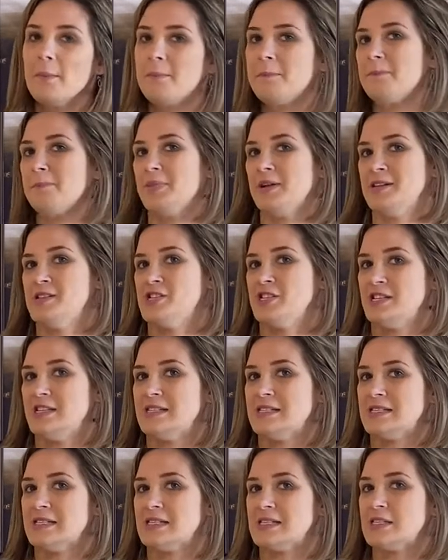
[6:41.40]
But
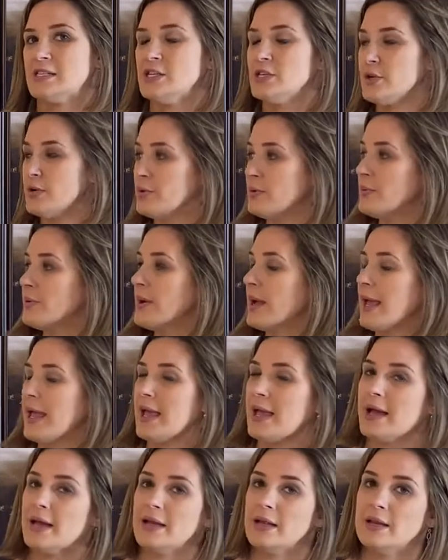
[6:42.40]
Jesus knew,
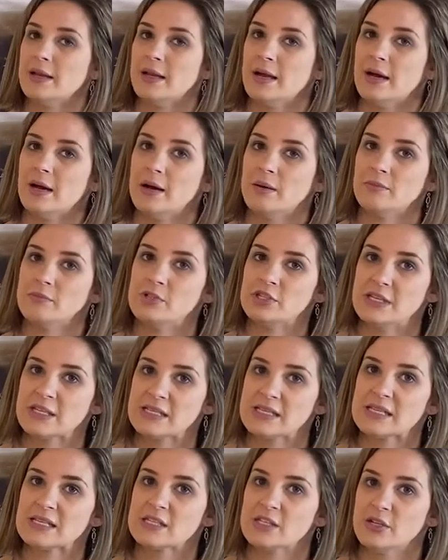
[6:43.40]
and
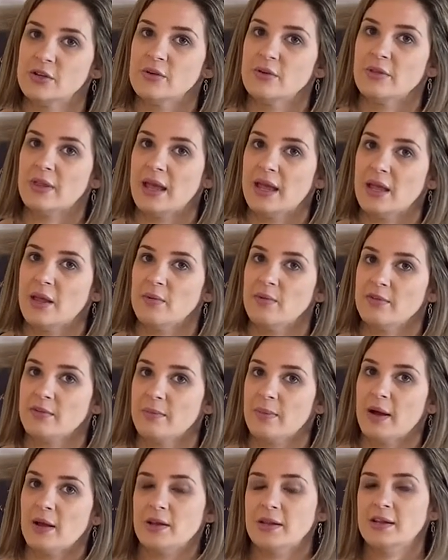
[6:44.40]
Jesus knew that he was
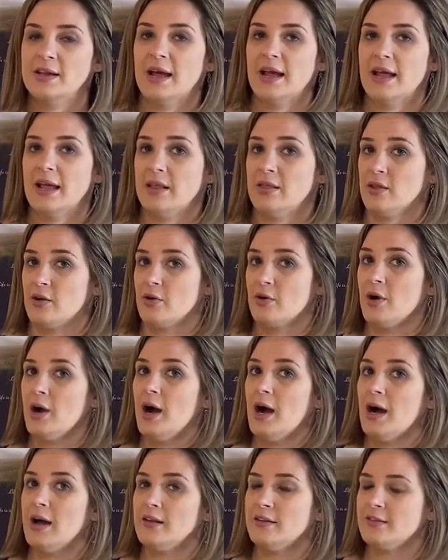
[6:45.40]
about to die on the
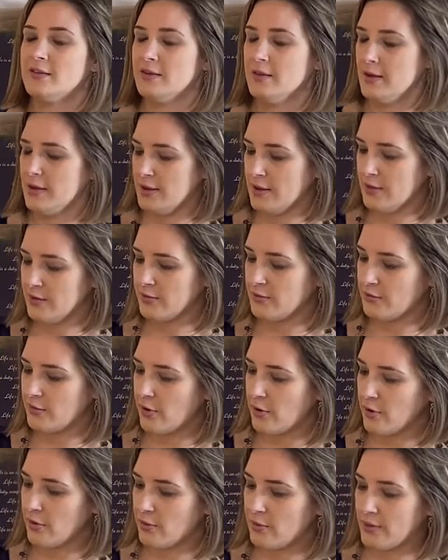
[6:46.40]
cross.
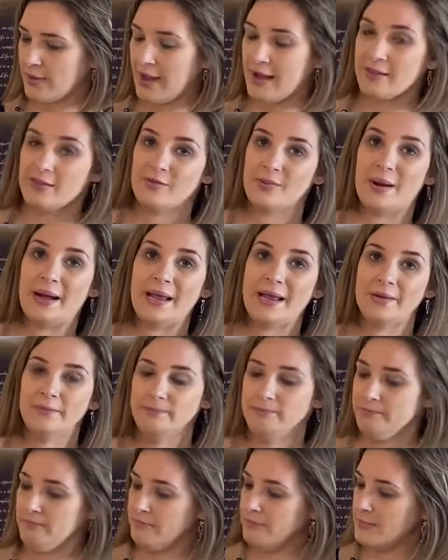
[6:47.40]
So that's why
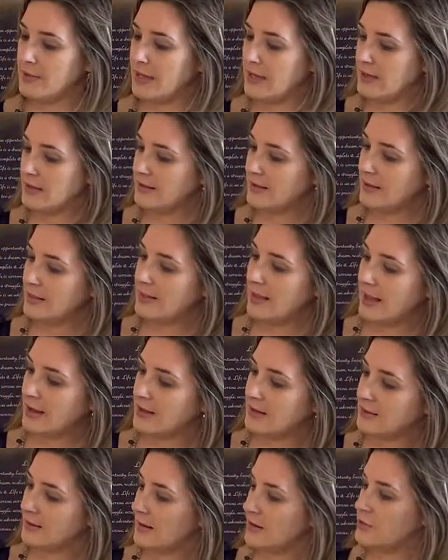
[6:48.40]
he did that. He
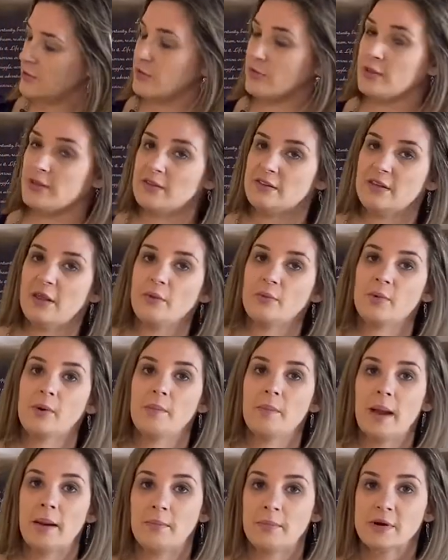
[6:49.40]
said, do this in
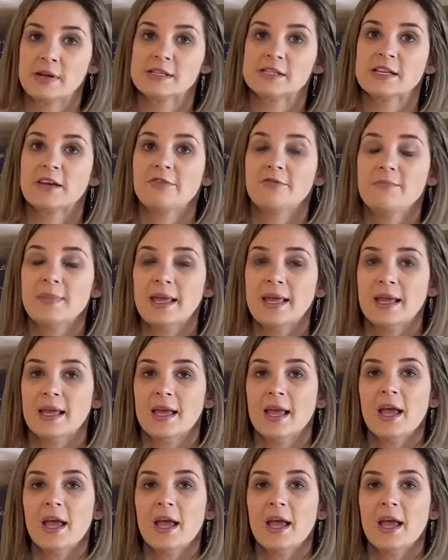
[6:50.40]
remembrance of me.